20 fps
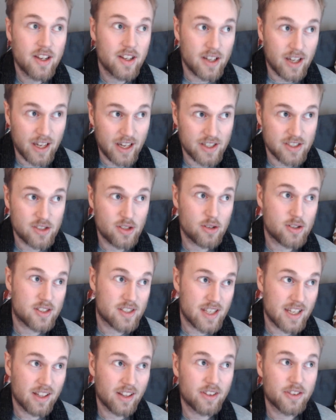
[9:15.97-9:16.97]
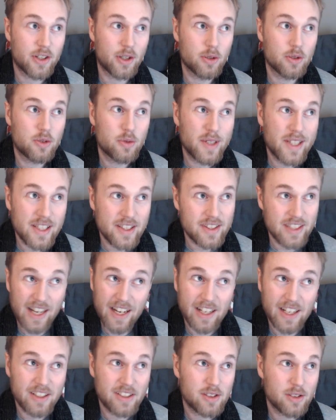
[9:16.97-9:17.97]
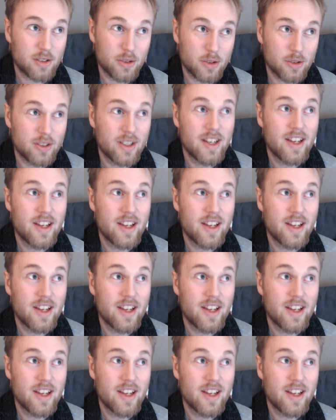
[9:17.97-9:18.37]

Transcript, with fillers: Uh, you still don't really dare to